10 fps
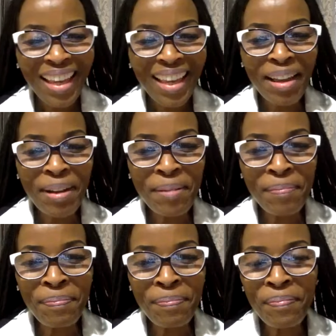
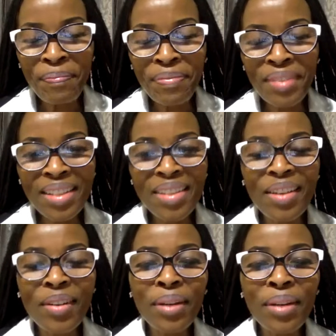Um,
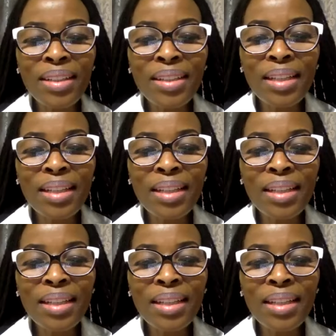so it,